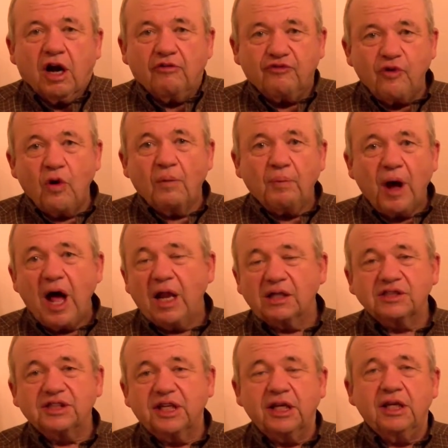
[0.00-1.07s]
foreign
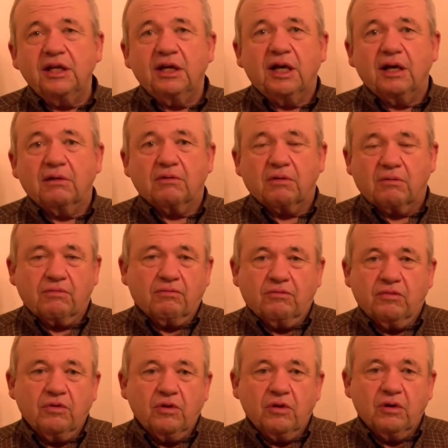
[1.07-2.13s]
policy,
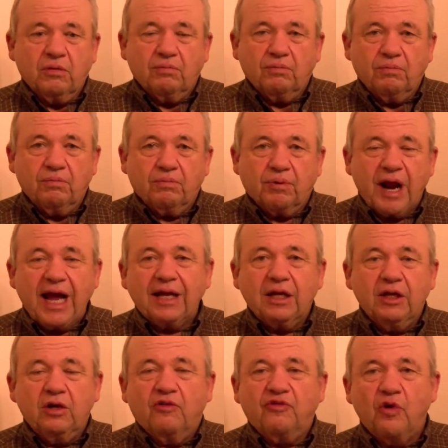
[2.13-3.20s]

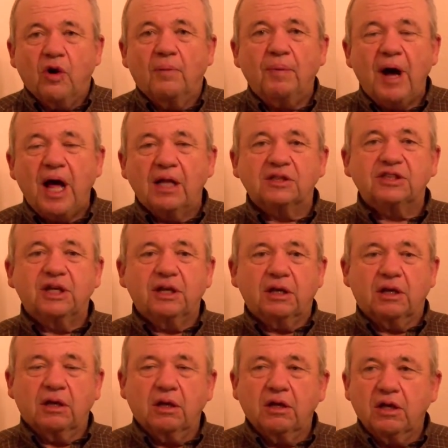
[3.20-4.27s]
foreign policy
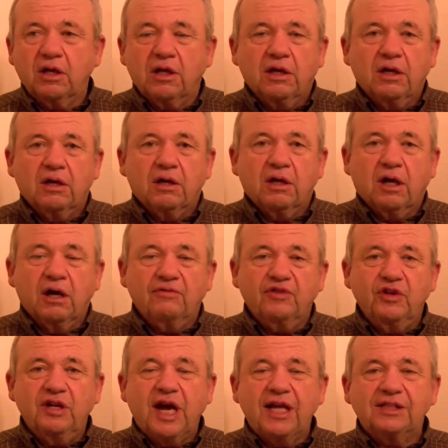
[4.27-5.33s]
of the
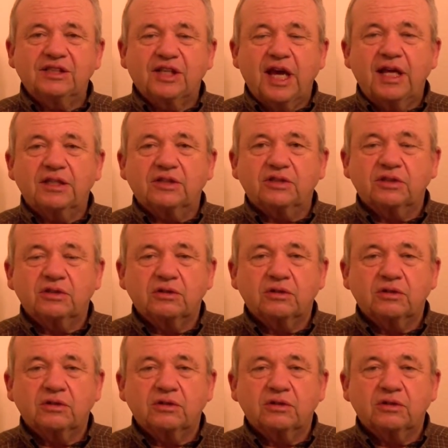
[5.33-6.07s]
United States.